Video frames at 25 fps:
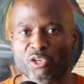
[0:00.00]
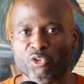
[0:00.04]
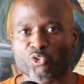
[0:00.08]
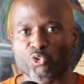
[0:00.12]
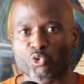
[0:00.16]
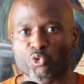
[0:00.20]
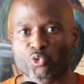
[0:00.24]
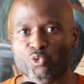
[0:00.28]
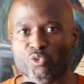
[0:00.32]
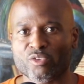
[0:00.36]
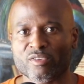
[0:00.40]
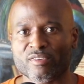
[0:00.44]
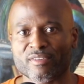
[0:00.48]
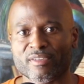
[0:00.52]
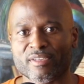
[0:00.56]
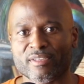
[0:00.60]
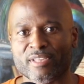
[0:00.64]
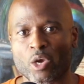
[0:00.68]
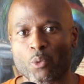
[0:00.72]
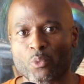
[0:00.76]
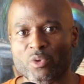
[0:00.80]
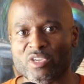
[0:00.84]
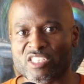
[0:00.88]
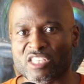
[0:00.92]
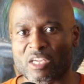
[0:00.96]
issues
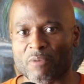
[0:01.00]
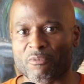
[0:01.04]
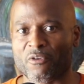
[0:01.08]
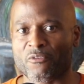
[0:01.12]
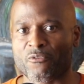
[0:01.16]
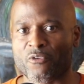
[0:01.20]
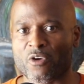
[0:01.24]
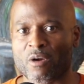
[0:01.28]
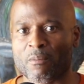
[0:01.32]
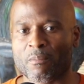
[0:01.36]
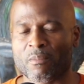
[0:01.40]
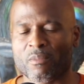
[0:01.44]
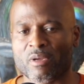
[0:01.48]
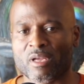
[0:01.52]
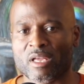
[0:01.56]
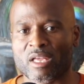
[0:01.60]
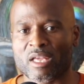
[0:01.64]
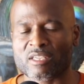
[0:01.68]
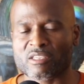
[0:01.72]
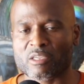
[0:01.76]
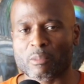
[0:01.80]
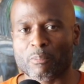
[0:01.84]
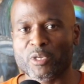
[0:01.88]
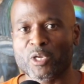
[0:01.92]
that we suffer from as a